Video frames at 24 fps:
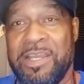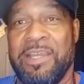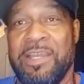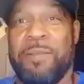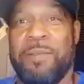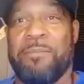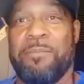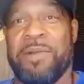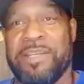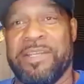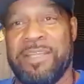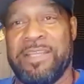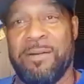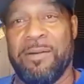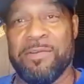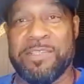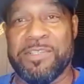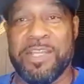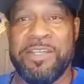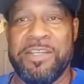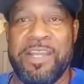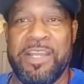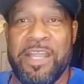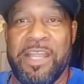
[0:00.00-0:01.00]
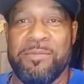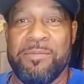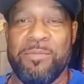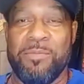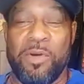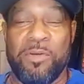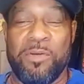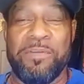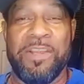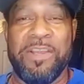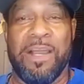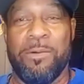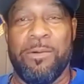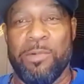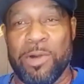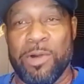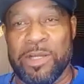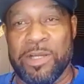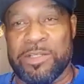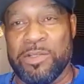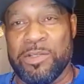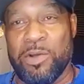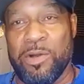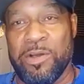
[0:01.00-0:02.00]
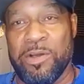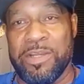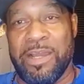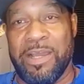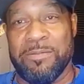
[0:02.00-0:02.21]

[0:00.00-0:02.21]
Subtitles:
But there was another movie I worked on.